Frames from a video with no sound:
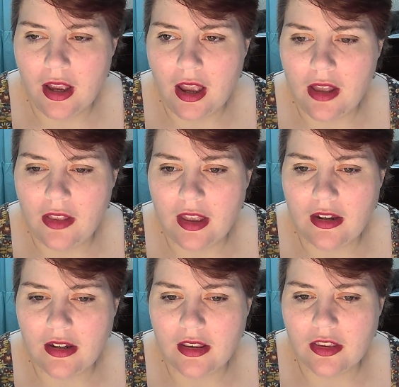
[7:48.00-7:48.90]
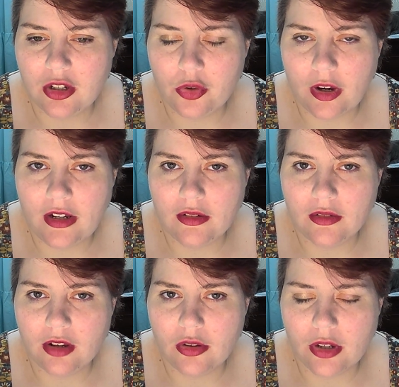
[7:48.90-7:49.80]
And then the train
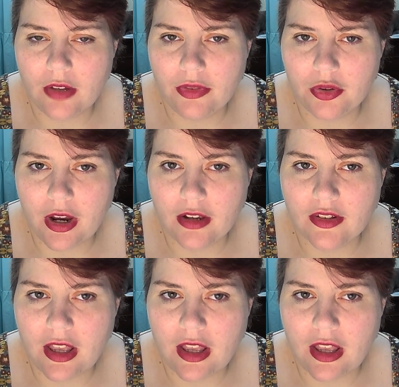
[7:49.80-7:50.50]
goes off the tracks